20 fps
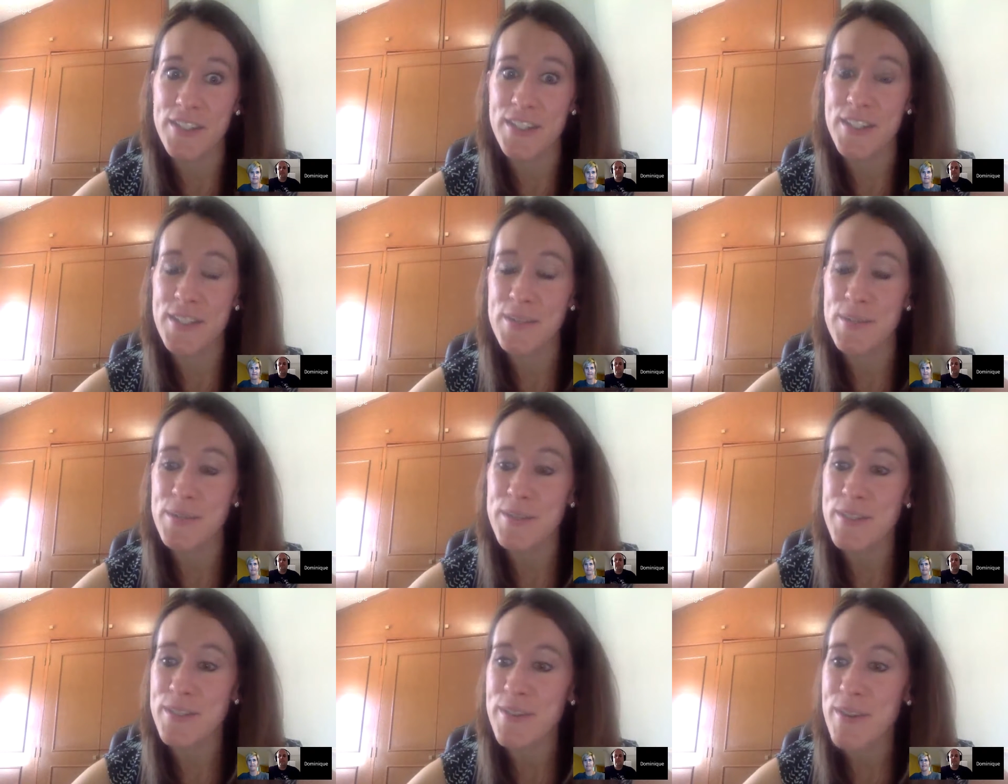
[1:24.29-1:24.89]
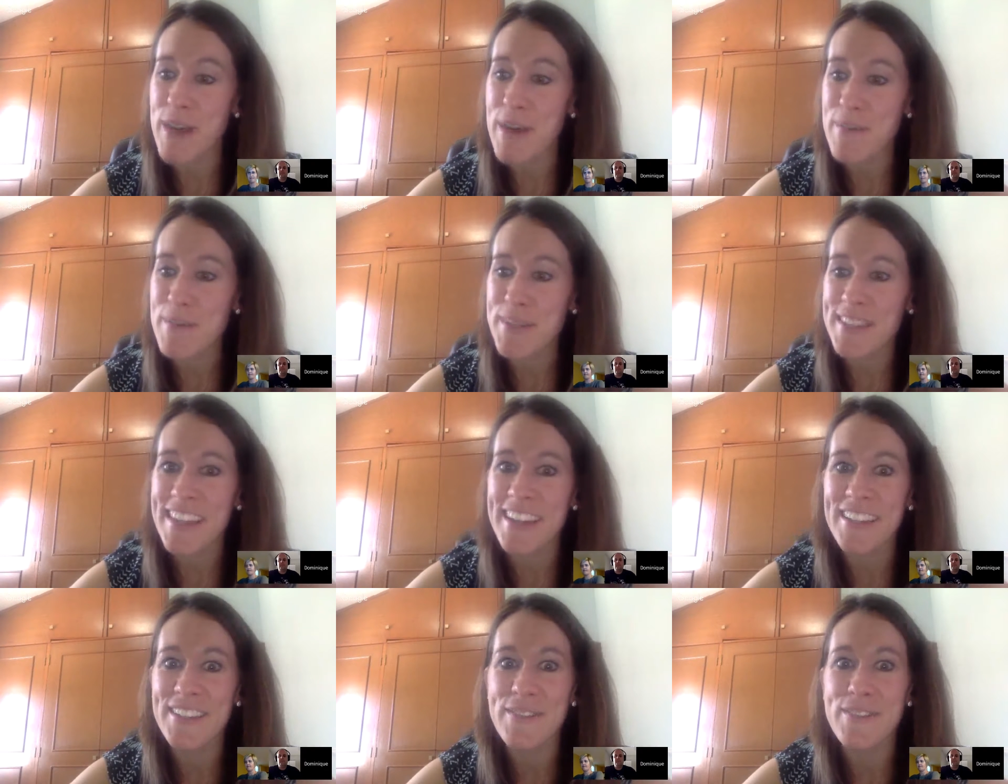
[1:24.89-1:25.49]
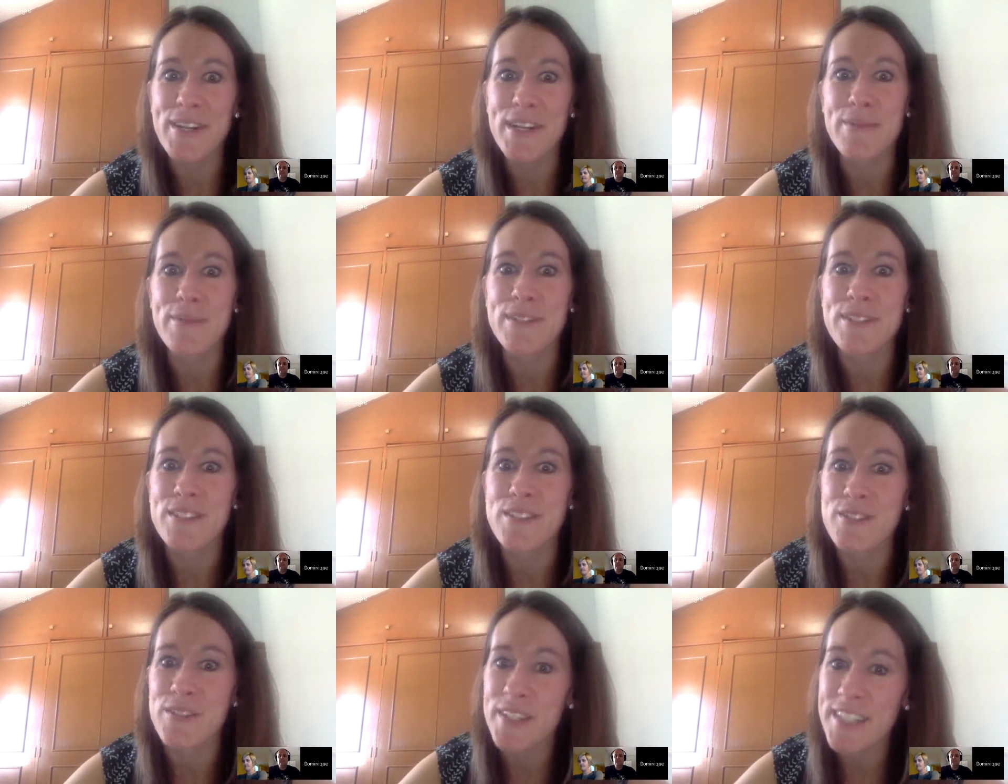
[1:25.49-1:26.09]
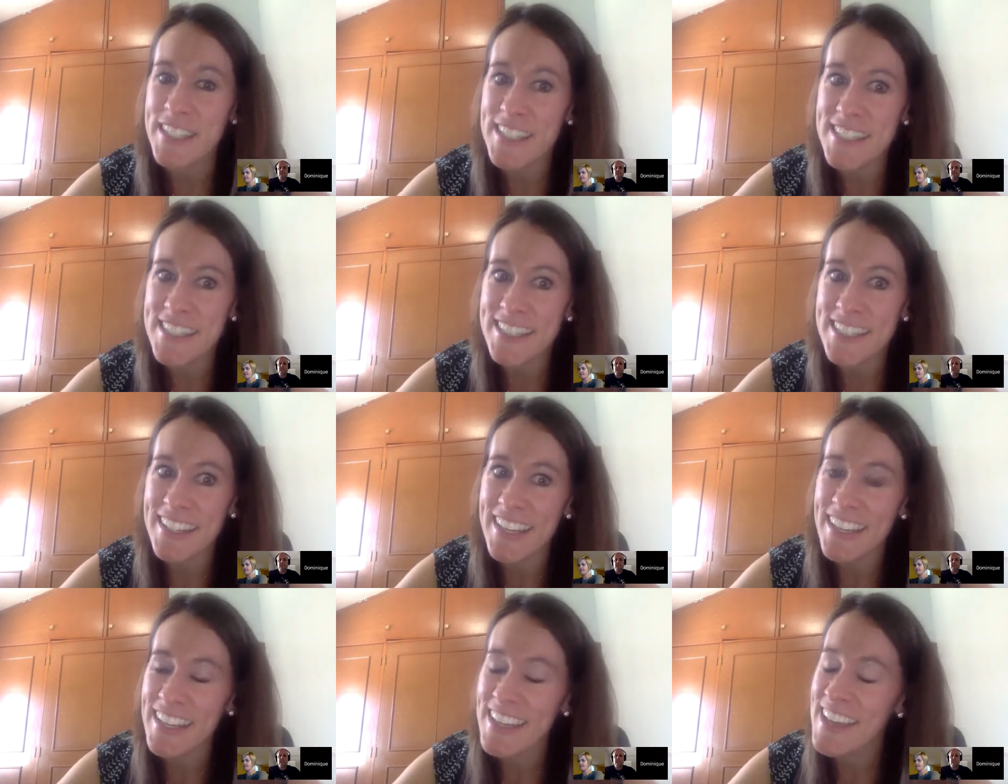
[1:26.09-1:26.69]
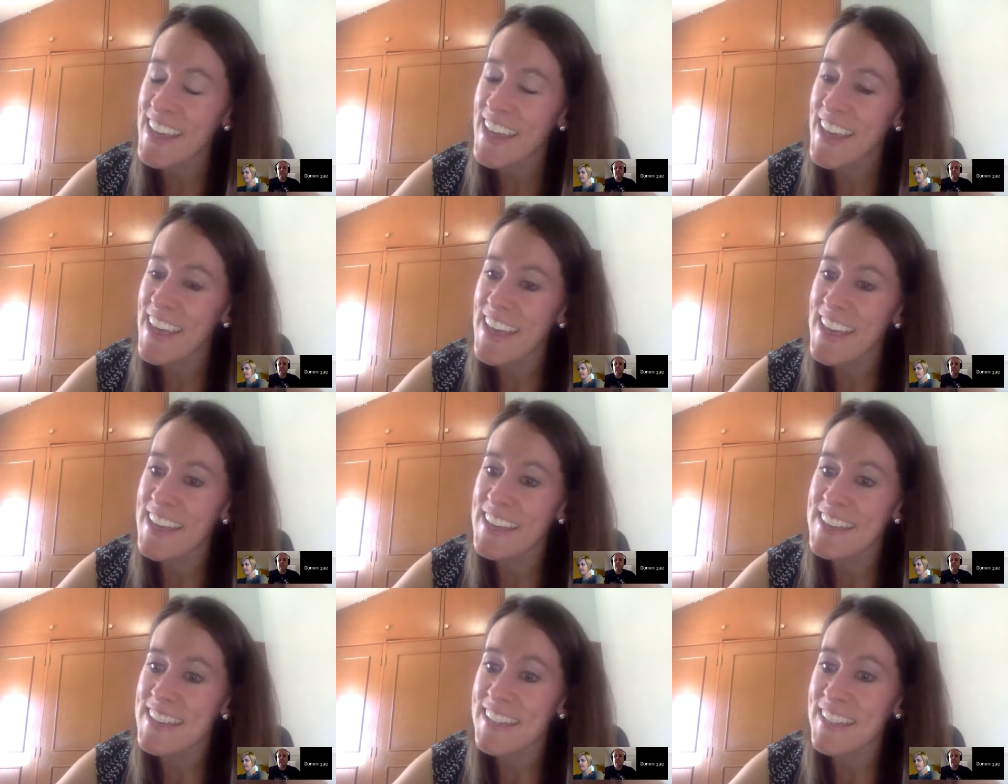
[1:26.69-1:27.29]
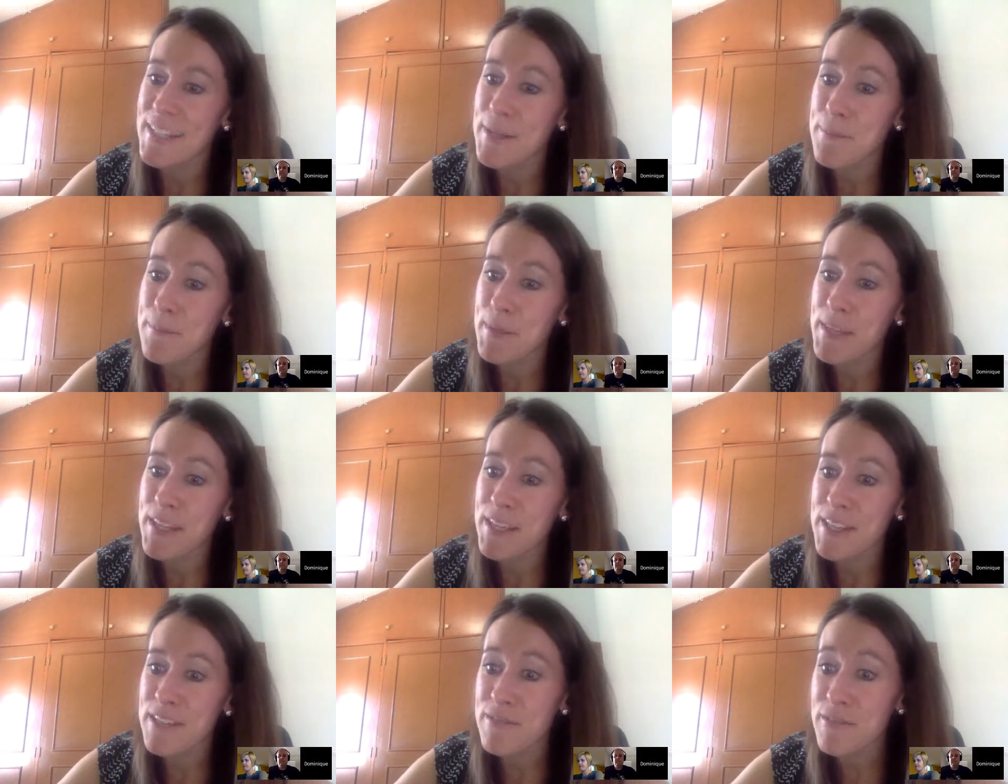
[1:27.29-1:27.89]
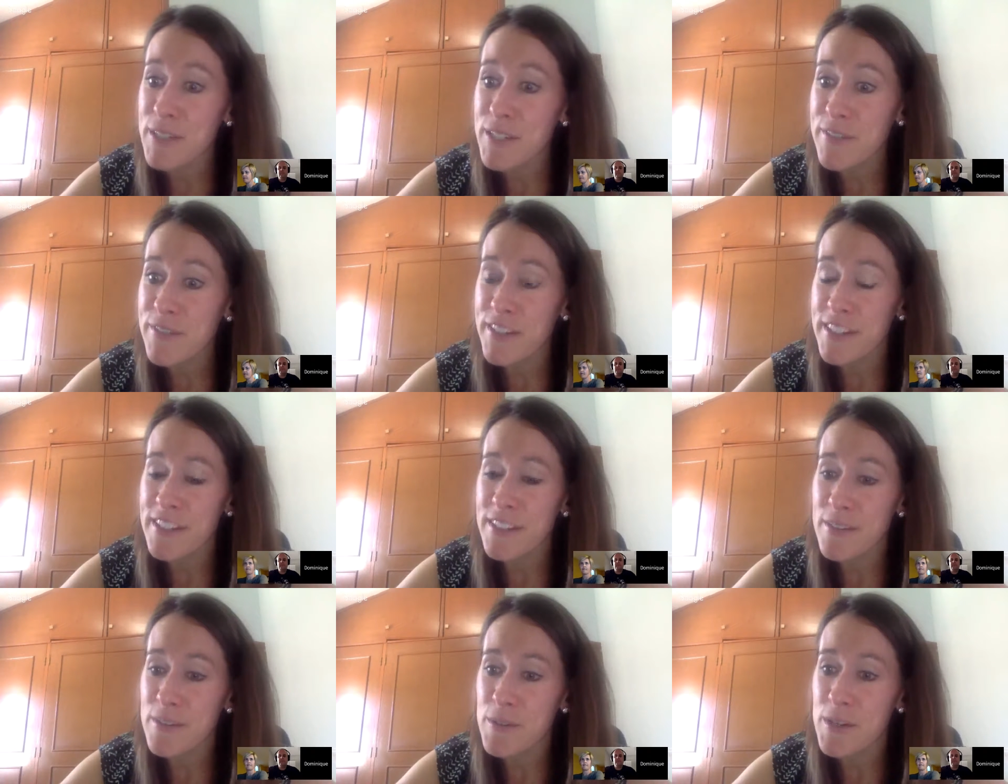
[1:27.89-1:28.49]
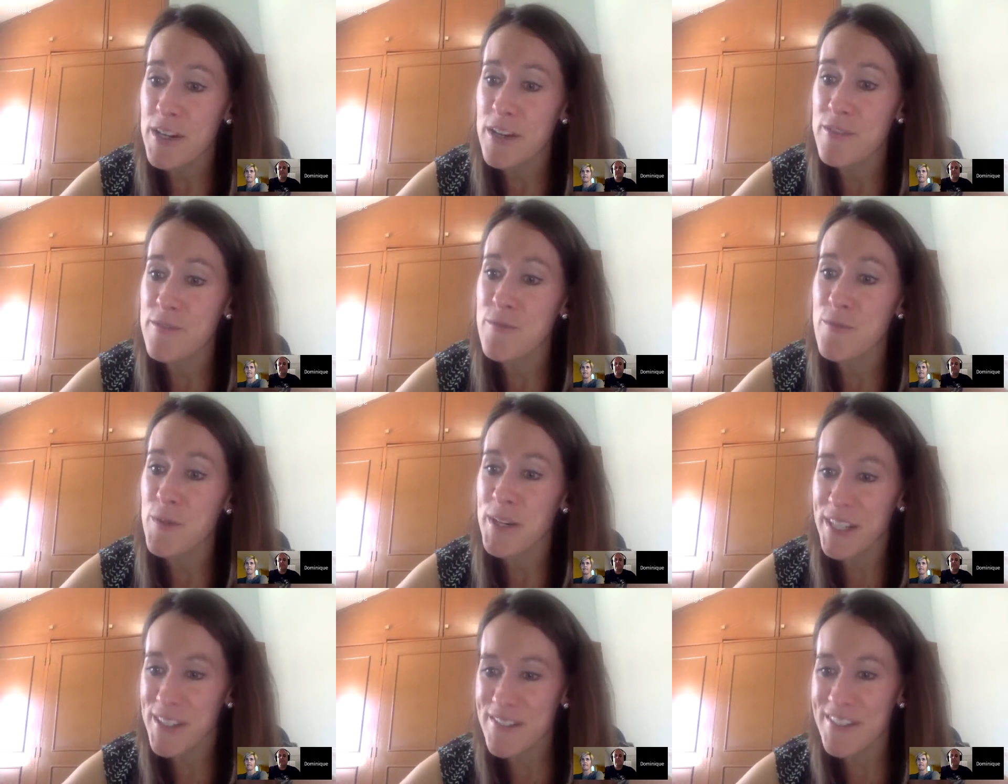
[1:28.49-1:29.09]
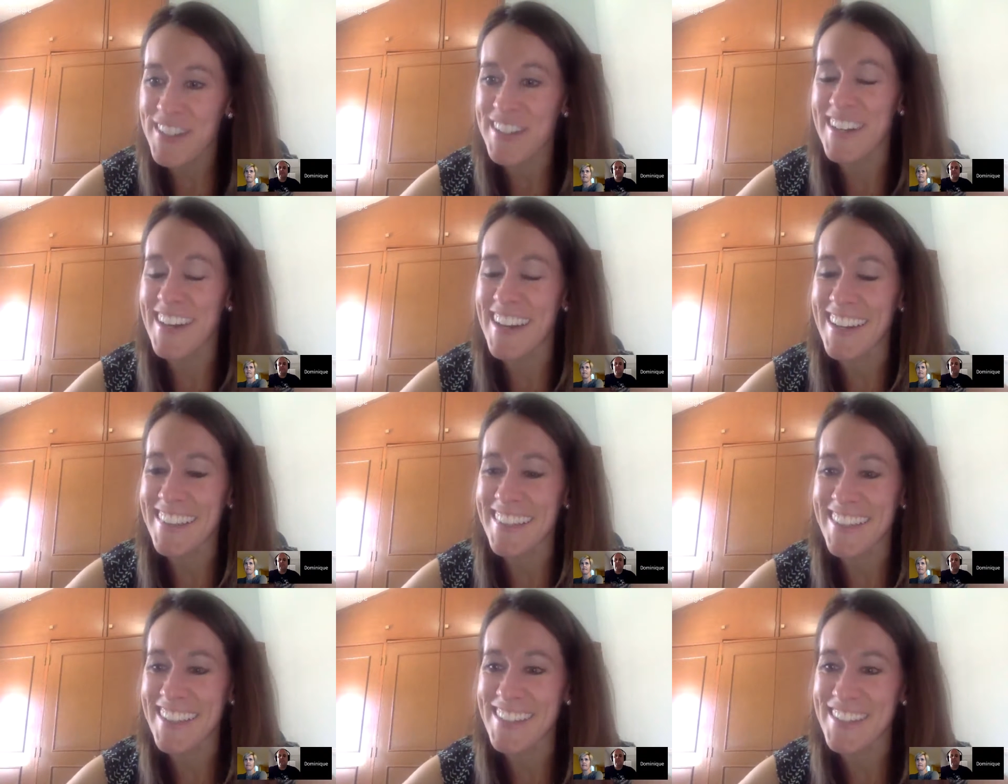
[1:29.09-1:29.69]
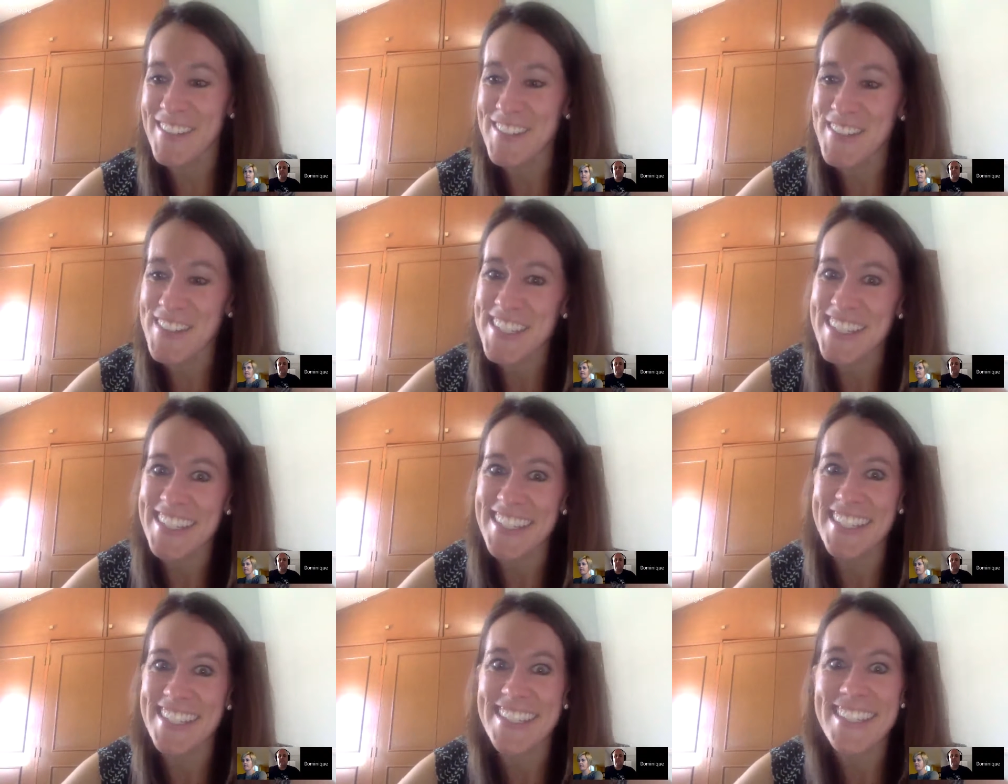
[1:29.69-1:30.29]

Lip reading: We're so happy that you were able to join us today to get a peek of one of our online courses.